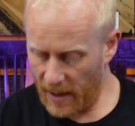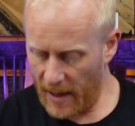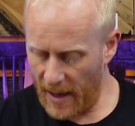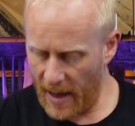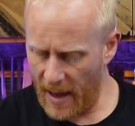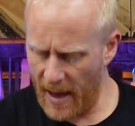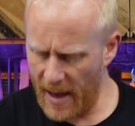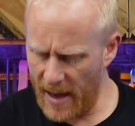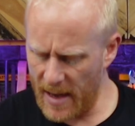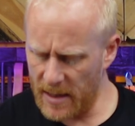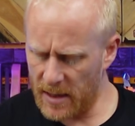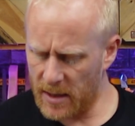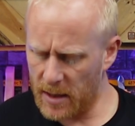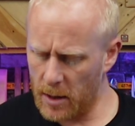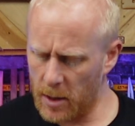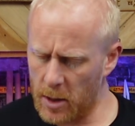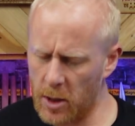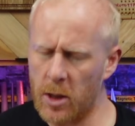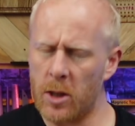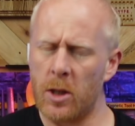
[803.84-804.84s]
It is
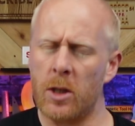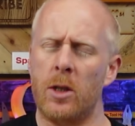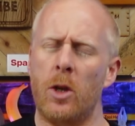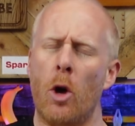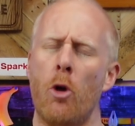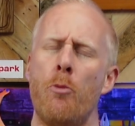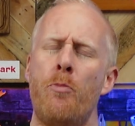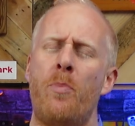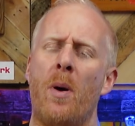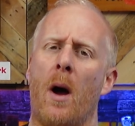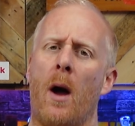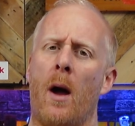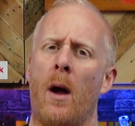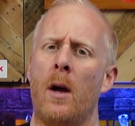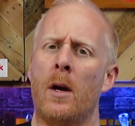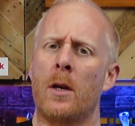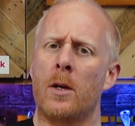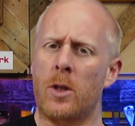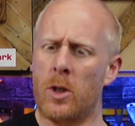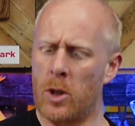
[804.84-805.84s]
super,
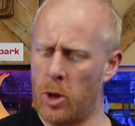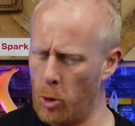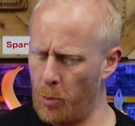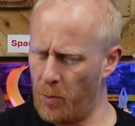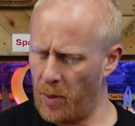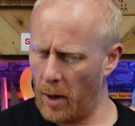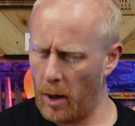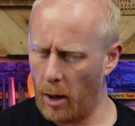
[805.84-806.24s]
super